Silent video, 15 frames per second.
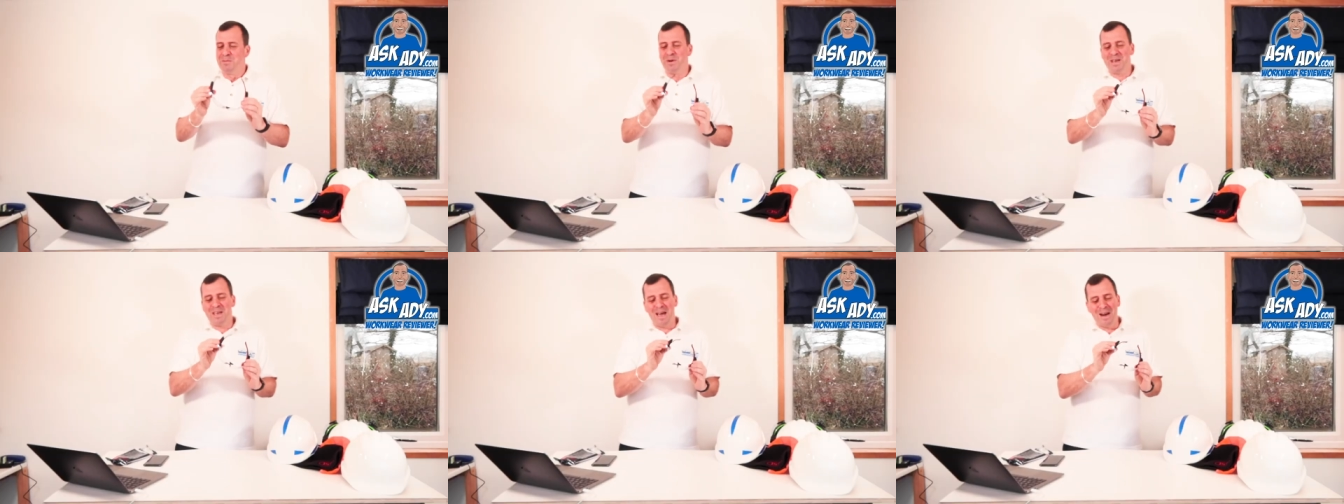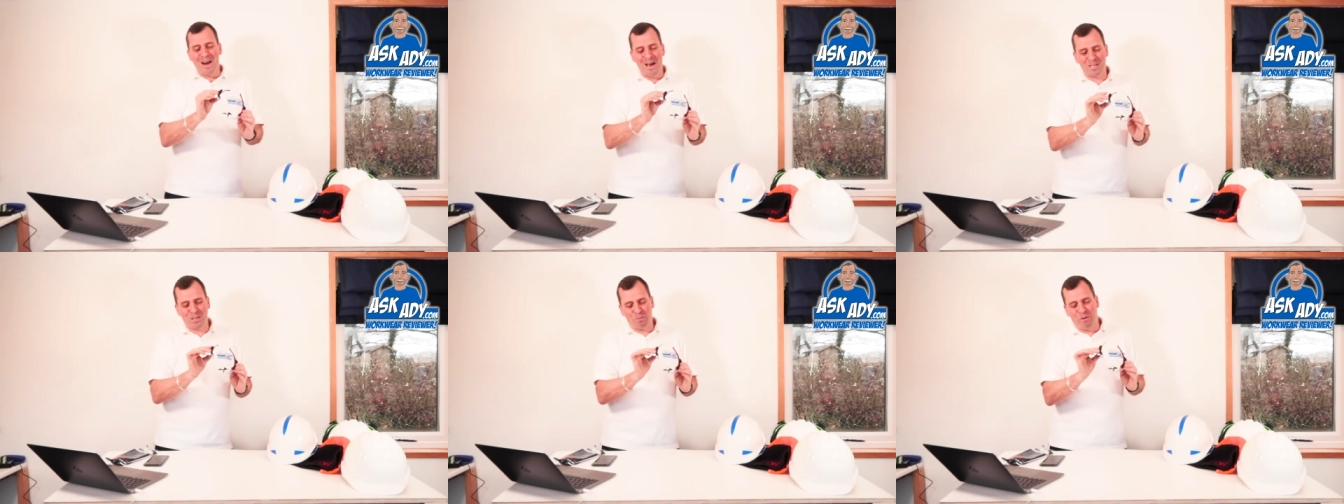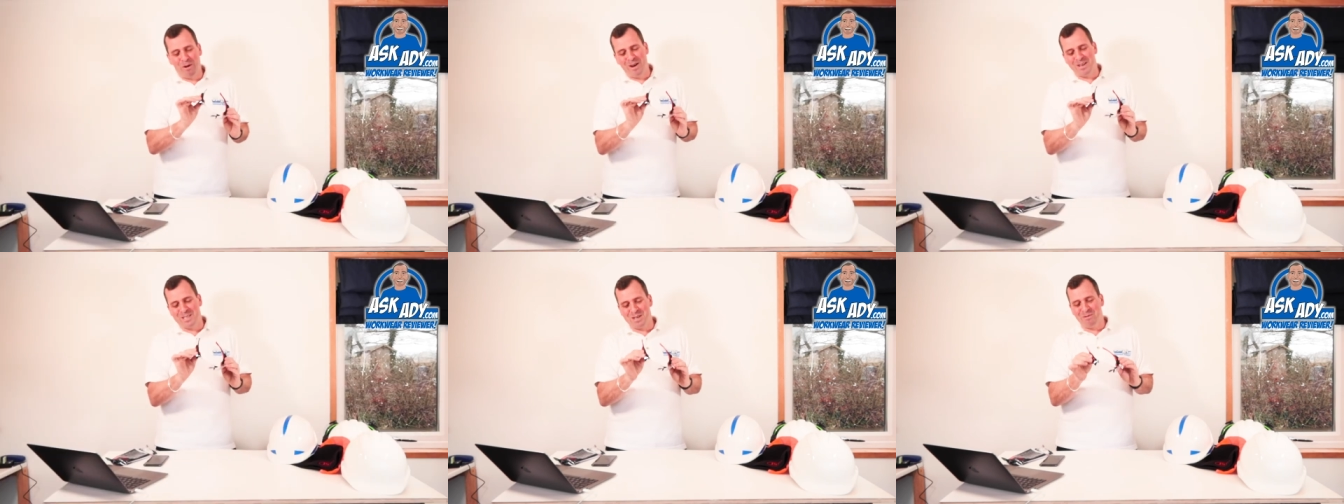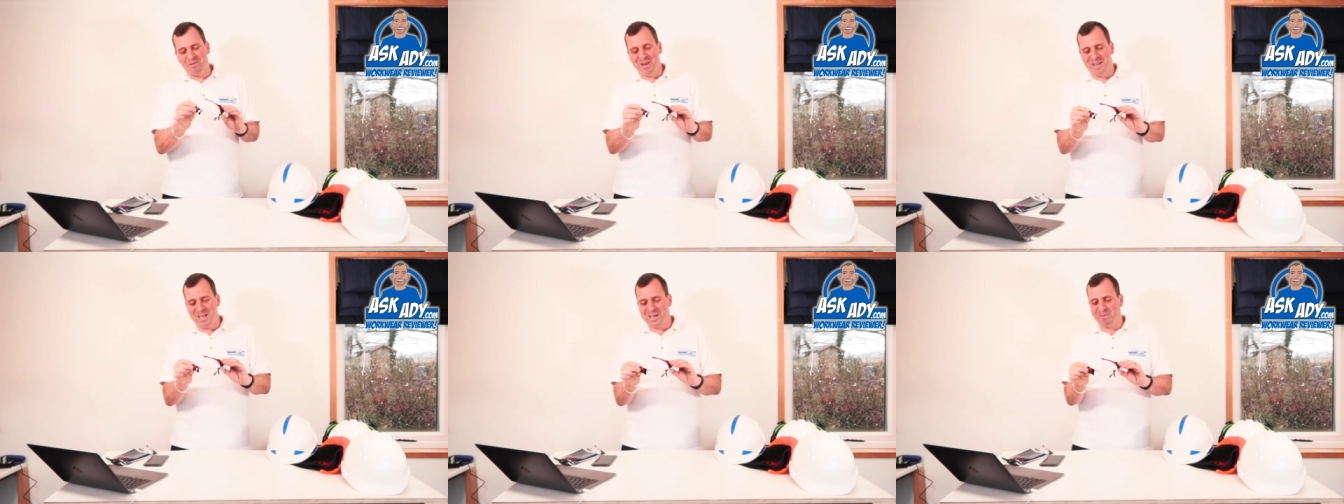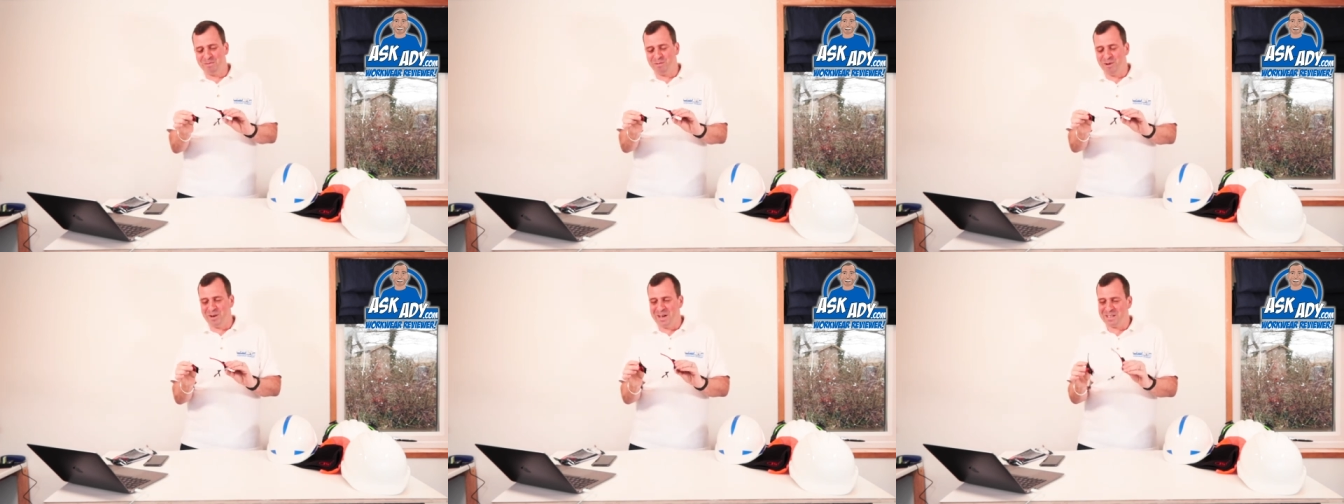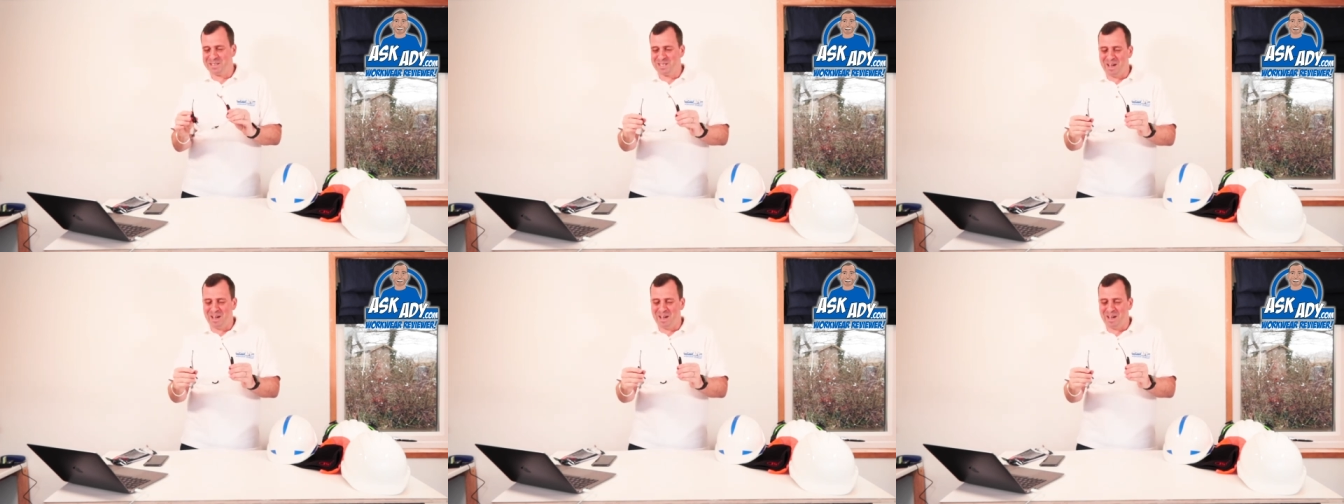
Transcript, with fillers: but yeah, no, it's, it's a really good product.